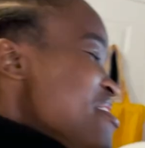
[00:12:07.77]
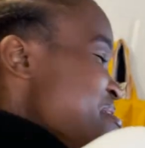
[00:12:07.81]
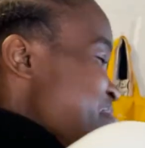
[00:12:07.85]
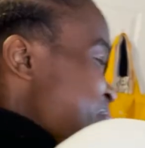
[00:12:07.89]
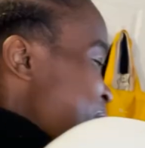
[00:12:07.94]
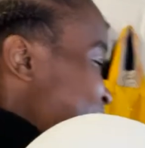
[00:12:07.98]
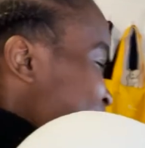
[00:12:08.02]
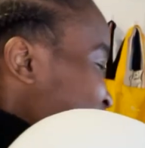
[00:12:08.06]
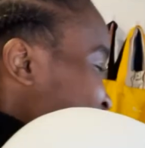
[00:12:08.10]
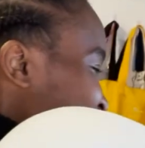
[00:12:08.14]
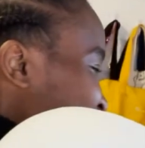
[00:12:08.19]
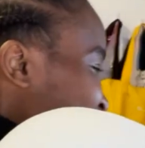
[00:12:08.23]

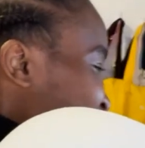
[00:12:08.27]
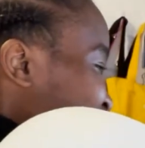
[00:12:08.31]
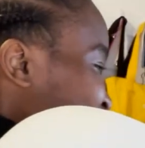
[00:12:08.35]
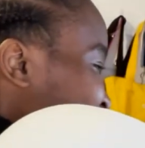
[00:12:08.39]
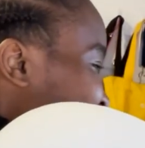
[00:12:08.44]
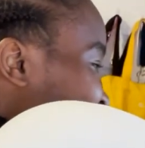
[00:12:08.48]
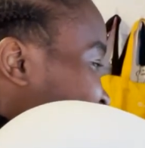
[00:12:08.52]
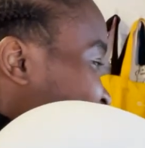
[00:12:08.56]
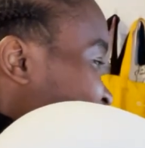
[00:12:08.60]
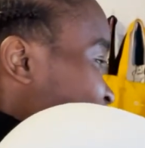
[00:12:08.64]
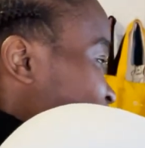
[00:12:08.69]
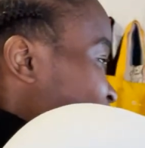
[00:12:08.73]
But
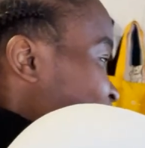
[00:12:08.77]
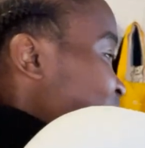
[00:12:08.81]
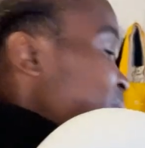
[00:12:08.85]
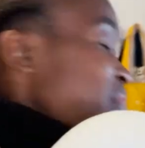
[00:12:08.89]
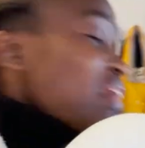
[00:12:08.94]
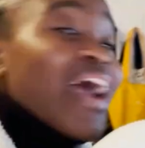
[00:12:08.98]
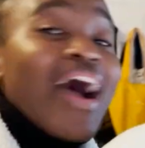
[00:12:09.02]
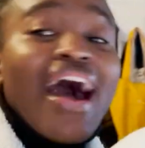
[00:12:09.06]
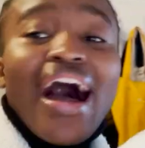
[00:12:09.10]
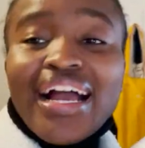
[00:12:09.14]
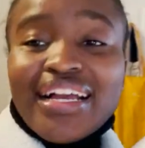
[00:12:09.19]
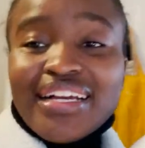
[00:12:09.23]

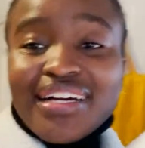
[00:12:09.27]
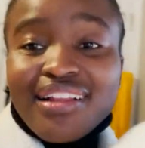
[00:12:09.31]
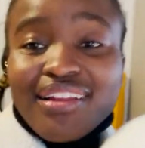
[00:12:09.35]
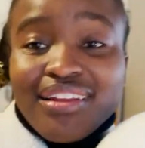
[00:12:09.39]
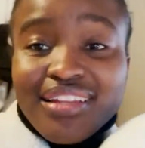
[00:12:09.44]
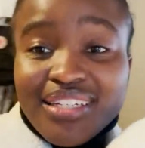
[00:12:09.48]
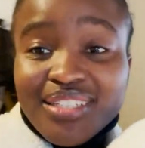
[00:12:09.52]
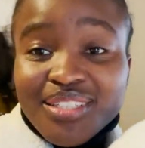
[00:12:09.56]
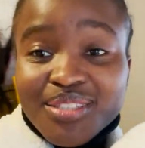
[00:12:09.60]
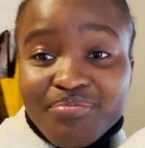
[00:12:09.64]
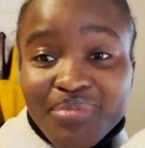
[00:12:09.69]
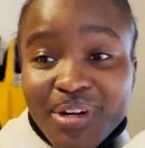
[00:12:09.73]
I
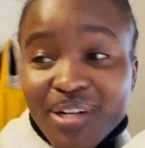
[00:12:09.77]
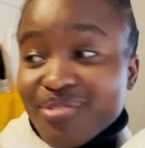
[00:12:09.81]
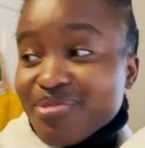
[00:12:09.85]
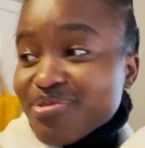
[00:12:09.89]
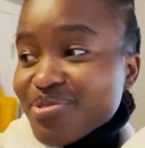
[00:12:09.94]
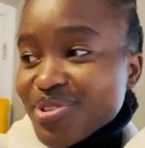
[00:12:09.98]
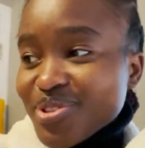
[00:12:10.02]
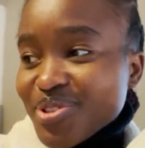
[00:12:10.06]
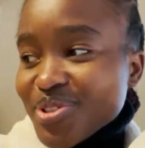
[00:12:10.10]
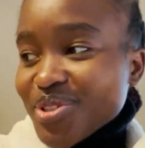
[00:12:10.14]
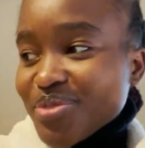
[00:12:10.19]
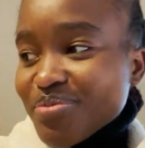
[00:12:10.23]
cleaned my
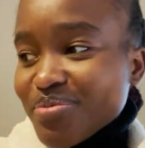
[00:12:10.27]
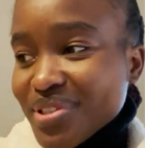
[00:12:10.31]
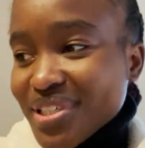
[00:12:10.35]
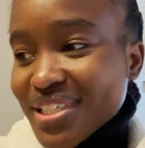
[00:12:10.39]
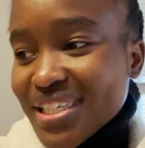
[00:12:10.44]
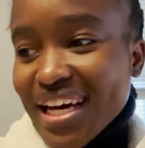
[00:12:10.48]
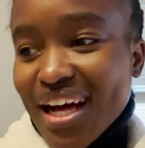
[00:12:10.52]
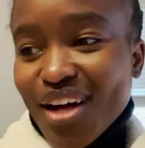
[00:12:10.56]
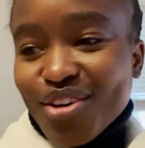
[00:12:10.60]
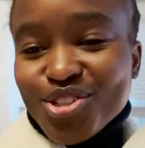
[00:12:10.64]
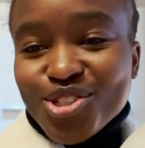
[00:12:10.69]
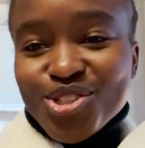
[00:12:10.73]
room,
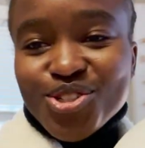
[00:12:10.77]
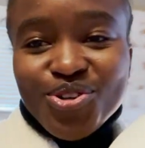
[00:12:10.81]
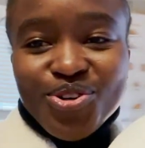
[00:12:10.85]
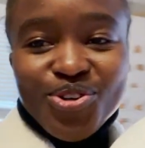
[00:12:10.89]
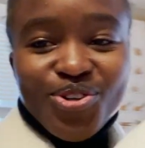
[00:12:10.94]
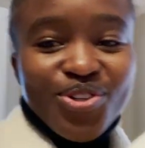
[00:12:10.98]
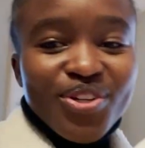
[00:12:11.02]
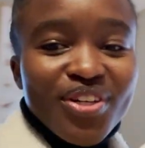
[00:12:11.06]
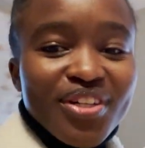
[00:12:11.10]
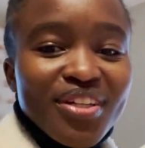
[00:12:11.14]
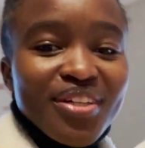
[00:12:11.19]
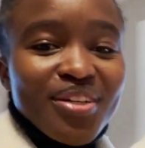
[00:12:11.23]
I'll show
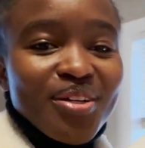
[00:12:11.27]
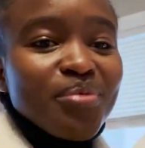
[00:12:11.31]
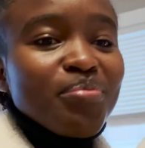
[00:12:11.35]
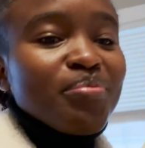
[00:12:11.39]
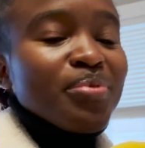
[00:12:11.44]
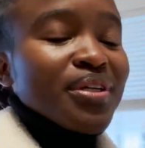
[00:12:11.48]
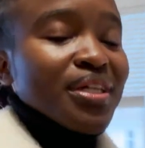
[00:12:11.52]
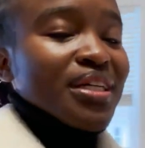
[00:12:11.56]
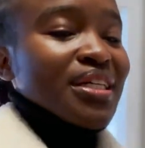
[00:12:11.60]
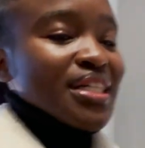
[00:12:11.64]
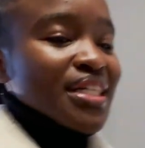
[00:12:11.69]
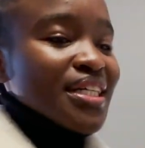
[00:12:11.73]
you in a little
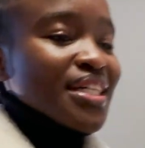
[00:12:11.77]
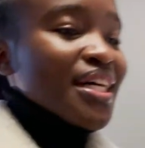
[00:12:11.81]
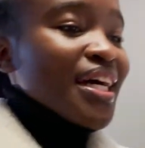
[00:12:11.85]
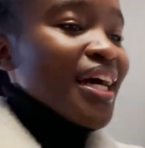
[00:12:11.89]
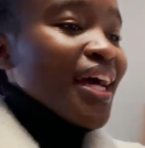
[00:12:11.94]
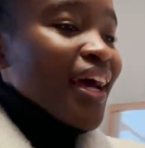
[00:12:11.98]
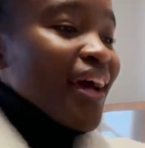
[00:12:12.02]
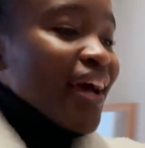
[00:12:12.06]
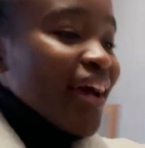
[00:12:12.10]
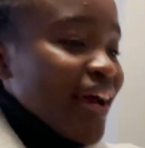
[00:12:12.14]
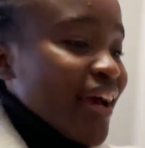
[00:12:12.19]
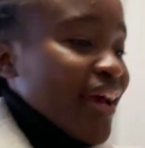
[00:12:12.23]
bit,
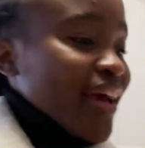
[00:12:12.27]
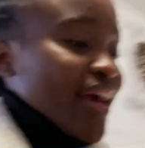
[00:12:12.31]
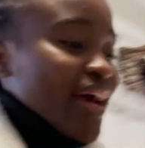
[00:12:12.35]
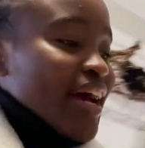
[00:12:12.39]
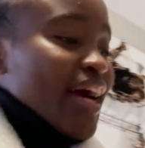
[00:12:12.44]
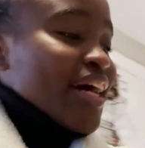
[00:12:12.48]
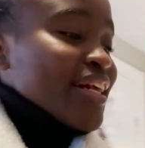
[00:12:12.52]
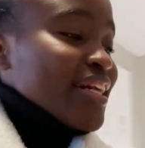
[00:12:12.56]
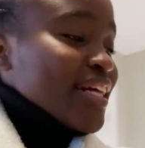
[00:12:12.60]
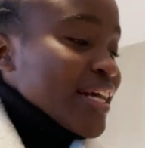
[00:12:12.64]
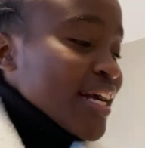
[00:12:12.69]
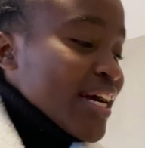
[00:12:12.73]

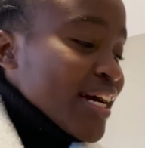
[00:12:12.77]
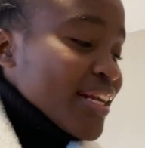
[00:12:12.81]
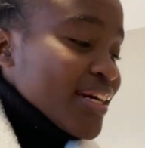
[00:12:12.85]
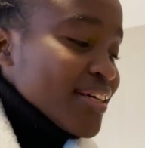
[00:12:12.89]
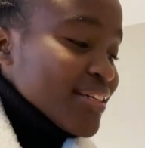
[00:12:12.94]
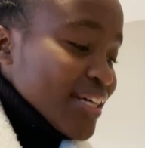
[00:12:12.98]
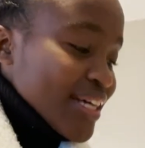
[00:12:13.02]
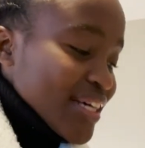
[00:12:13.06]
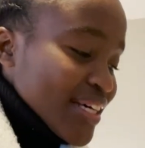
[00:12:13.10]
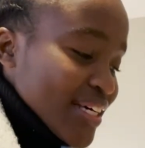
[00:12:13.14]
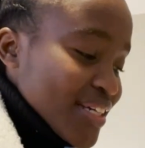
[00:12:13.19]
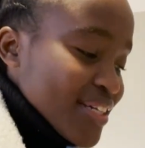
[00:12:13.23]
and I kind of
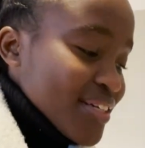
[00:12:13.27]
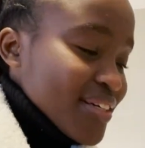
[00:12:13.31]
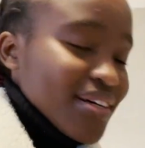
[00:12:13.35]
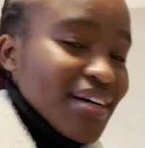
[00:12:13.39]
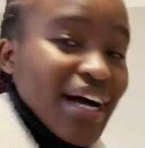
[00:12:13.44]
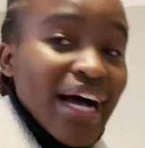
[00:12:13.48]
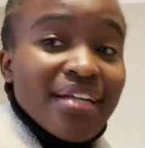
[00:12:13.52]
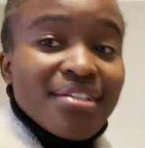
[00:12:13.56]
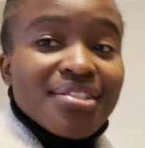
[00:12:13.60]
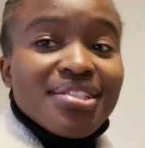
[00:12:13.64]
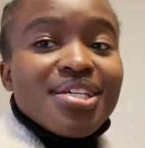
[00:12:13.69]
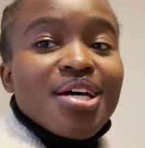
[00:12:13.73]
like
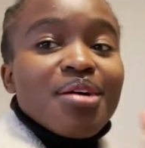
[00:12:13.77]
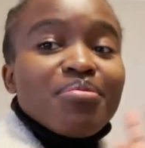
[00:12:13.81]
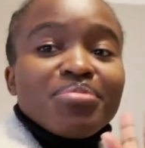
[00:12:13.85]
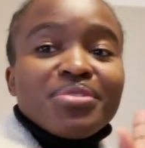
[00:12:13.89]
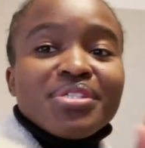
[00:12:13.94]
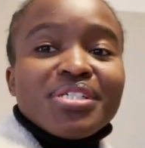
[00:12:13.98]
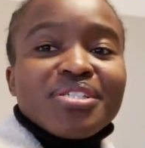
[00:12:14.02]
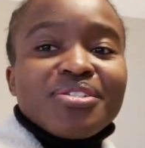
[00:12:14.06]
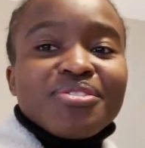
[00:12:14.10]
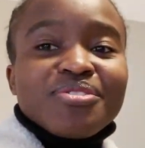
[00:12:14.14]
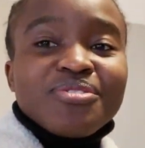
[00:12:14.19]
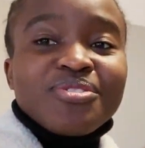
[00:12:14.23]

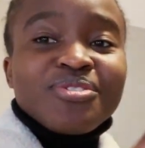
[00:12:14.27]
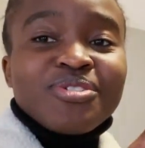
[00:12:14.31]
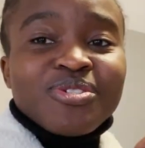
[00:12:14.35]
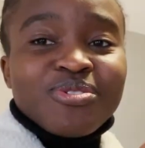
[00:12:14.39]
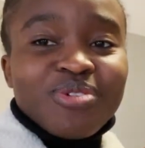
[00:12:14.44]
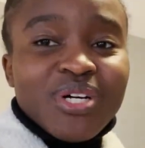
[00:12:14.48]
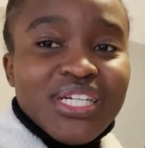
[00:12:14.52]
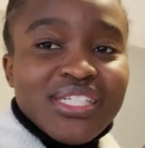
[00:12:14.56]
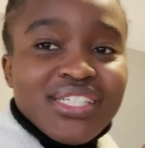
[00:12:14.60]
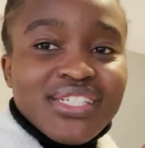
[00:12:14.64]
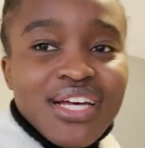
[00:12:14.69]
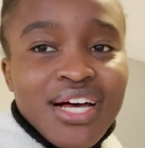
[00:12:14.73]
attempted to
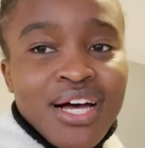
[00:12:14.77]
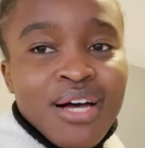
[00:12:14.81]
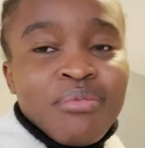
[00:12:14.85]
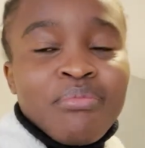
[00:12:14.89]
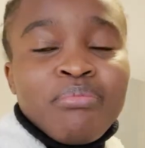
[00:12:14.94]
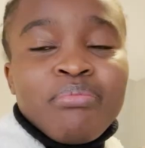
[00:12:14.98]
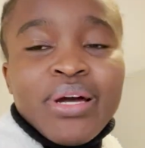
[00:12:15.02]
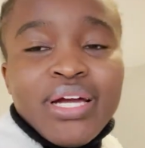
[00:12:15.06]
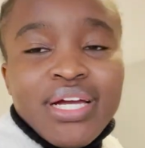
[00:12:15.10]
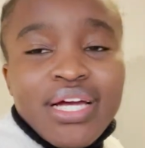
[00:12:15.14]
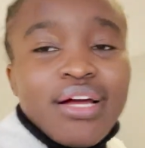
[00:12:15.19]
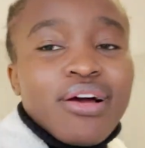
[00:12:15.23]
dress
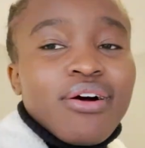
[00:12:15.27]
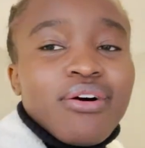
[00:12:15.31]
up by